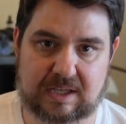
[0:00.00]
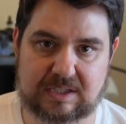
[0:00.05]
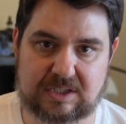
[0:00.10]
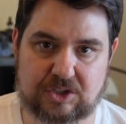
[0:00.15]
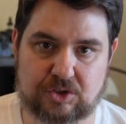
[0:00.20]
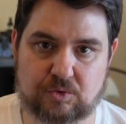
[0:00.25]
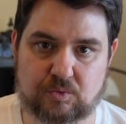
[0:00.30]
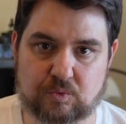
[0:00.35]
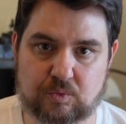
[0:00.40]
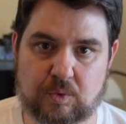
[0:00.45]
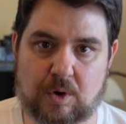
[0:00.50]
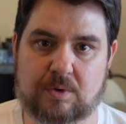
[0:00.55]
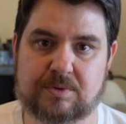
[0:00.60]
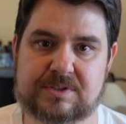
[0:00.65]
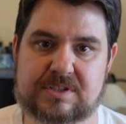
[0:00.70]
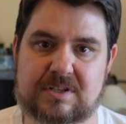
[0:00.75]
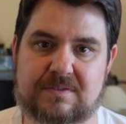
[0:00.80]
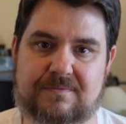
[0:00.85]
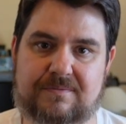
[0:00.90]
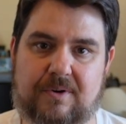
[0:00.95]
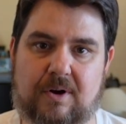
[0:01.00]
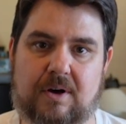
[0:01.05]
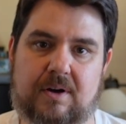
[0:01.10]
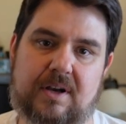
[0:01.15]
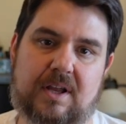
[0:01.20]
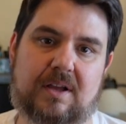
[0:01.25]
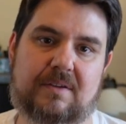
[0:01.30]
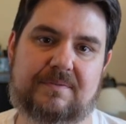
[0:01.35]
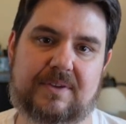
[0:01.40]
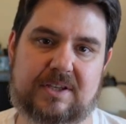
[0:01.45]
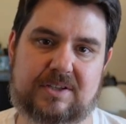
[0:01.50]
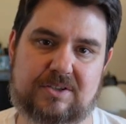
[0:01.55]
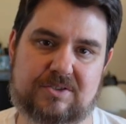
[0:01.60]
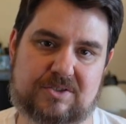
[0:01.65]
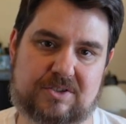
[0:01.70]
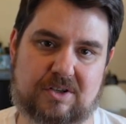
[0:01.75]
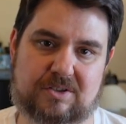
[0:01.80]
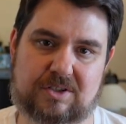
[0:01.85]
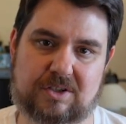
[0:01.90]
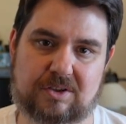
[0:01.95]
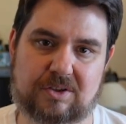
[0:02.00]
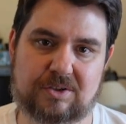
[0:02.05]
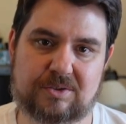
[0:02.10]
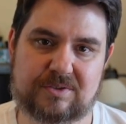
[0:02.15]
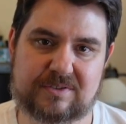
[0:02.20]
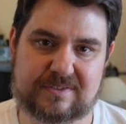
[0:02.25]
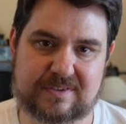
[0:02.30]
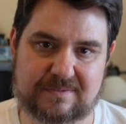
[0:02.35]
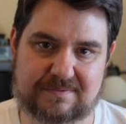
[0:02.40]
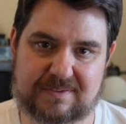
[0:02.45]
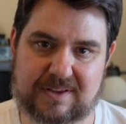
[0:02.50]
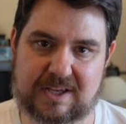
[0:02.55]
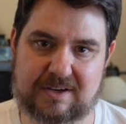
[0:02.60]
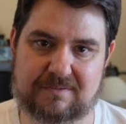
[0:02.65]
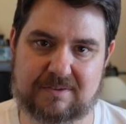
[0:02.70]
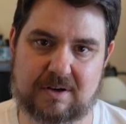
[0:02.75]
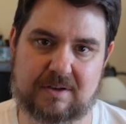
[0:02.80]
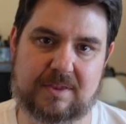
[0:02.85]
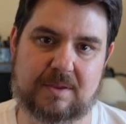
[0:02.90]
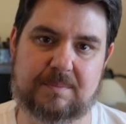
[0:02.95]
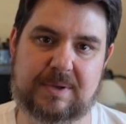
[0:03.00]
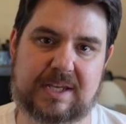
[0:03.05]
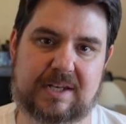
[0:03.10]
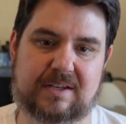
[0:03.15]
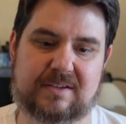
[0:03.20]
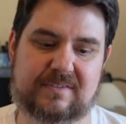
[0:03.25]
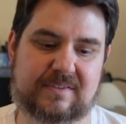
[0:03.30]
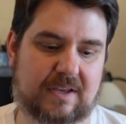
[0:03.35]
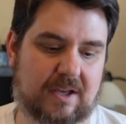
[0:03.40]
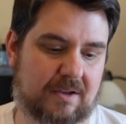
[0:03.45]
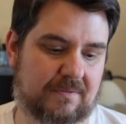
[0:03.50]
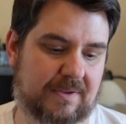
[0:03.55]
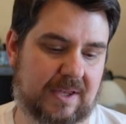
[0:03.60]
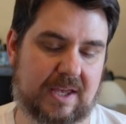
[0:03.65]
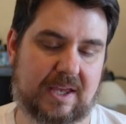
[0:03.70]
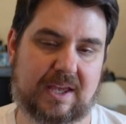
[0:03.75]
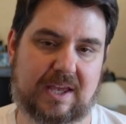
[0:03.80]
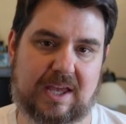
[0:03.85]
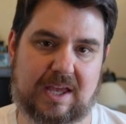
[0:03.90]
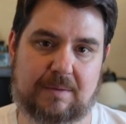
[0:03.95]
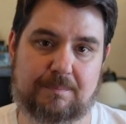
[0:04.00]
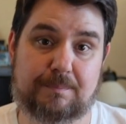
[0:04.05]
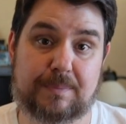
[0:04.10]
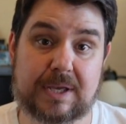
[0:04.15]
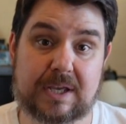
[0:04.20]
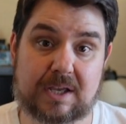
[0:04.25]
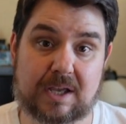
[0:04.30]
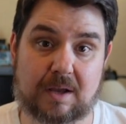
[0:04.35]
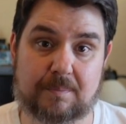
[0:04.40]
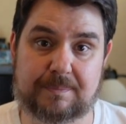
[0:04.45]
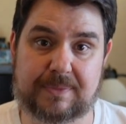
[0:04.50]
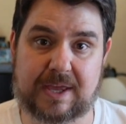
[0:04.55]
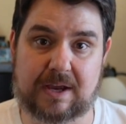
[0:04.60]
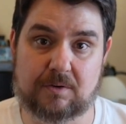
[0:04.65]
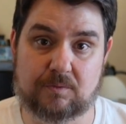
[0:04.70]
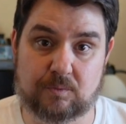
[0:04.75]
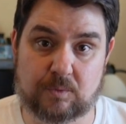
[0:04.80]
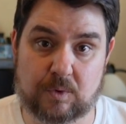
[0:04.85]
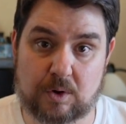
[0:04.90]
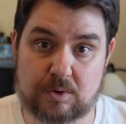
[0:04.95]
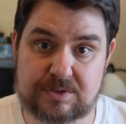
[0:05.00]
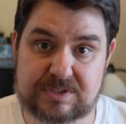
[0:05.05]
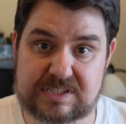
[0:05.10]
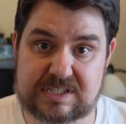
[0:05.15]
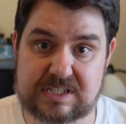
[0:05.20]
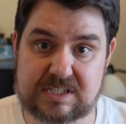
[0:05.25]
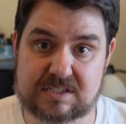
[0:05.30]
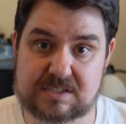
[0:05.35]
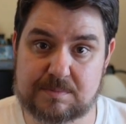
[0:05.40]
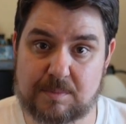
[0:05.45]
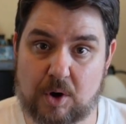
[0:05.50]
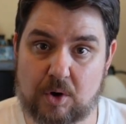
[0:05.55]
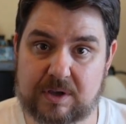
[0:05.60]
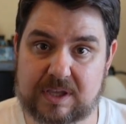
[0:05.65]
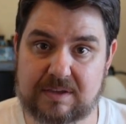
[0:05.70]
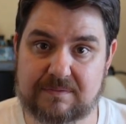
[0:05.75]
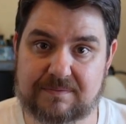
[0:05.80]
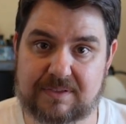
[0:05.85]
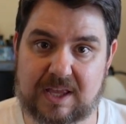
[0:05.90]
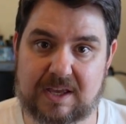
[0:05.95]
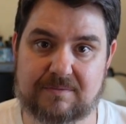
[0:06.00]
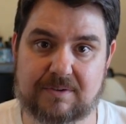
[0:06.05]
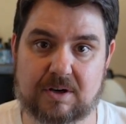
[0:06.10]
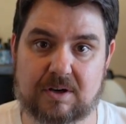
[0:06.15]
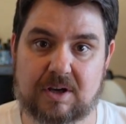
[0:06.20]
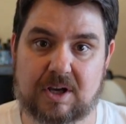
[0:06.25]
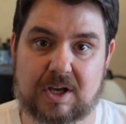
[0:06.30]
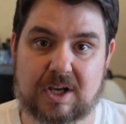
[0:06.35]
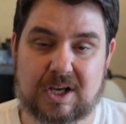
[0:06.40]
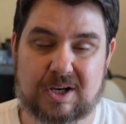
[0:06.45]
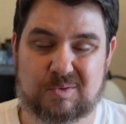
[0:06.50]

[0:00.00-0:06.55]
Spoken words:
you roast it far enough and you start to lose the flavor of the bean itself and pick up that roasty, smoky flavor,